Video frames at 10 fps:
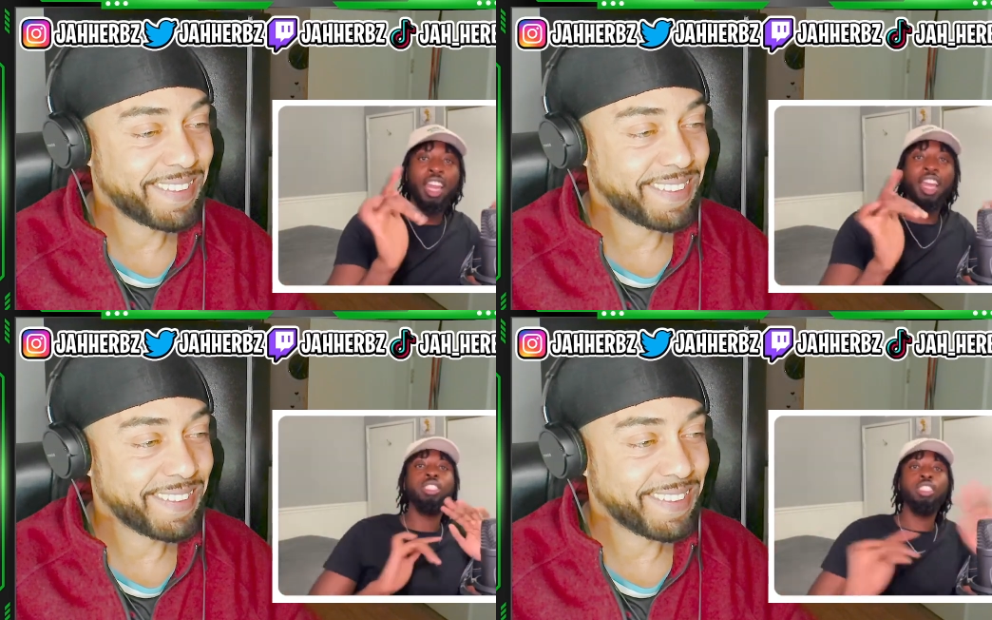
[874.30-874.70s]

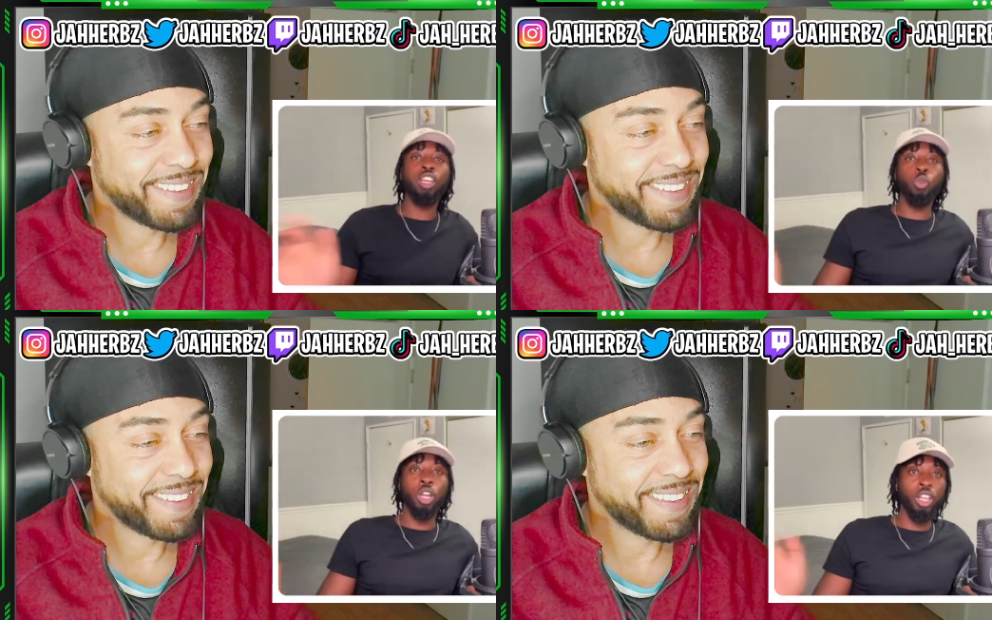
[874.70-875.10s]
Speaker 1: every
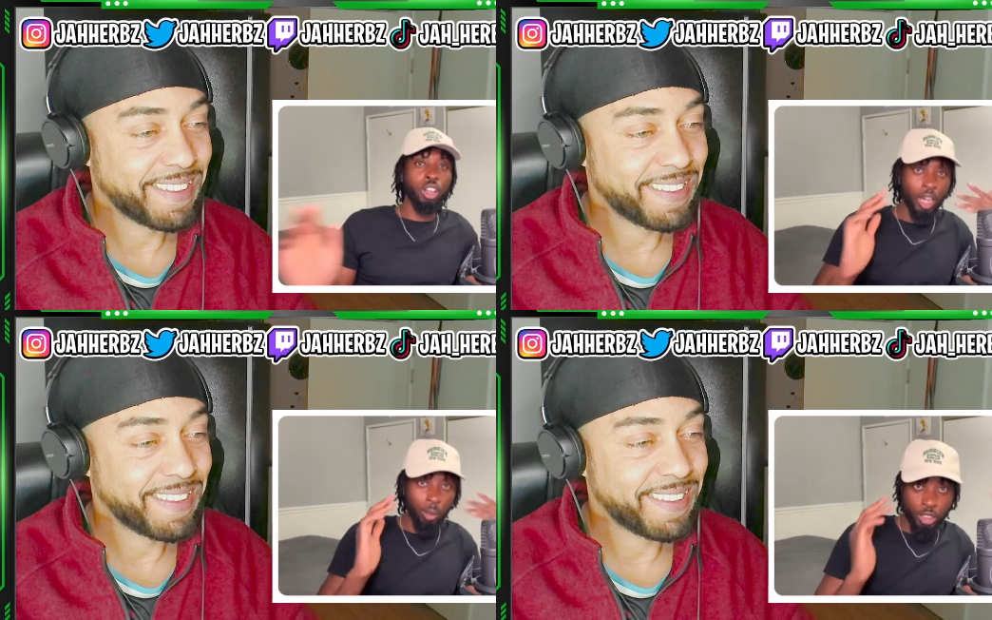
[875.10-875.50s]
single one of
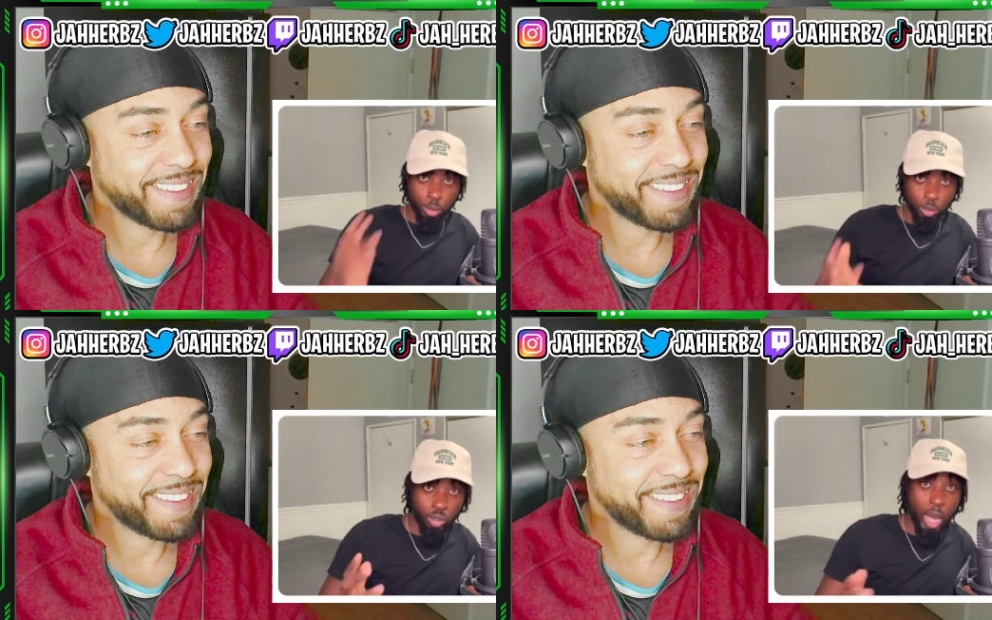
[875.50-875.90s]
y'all that be
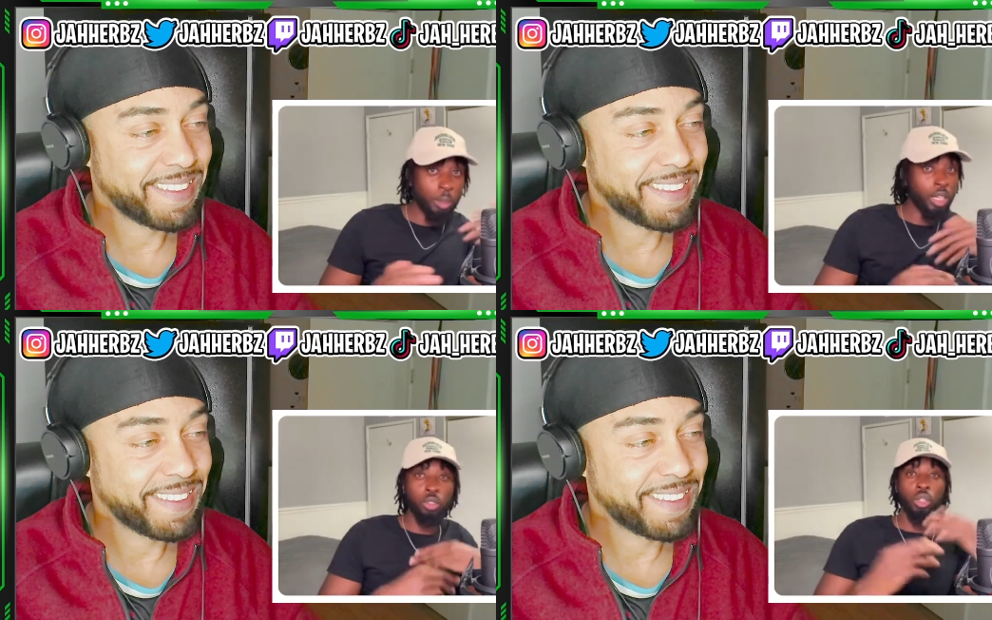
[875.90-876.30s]

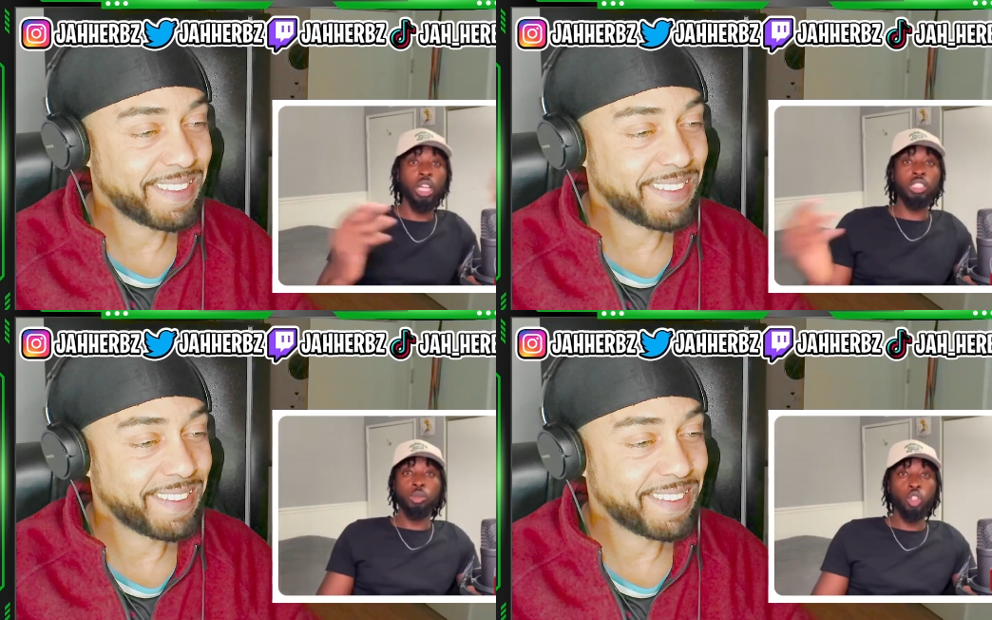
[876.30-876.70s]
subscribing. If you're
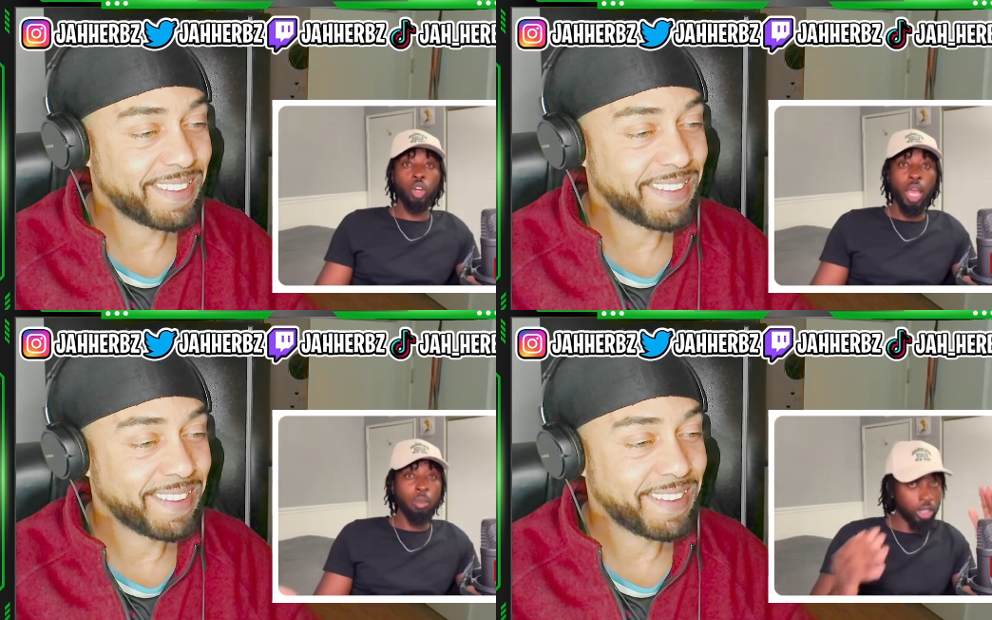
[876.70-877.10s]
not
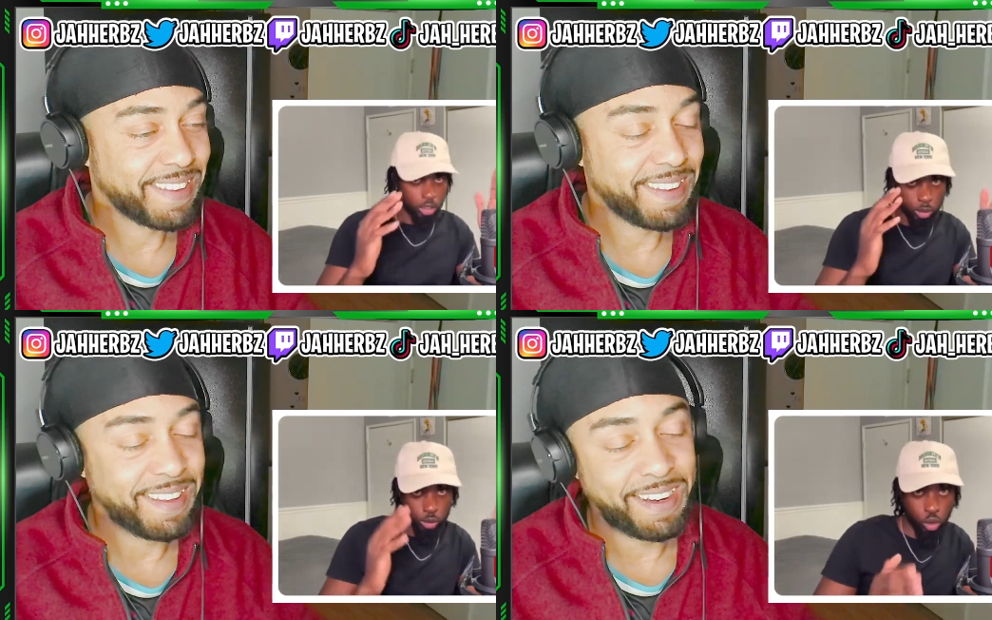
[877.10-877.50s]
subscribing, then
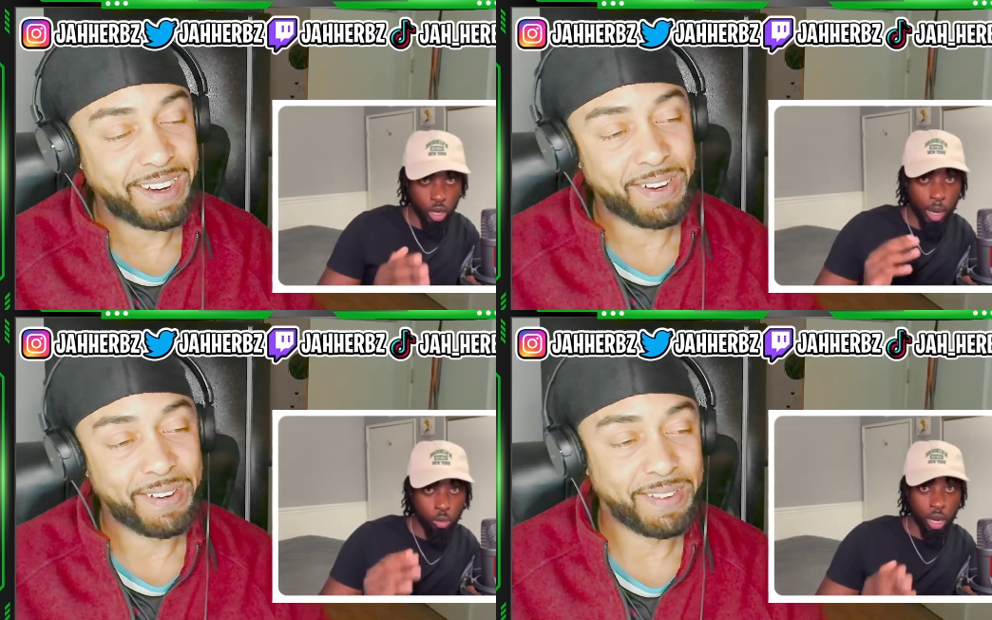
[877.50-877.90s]
subscribe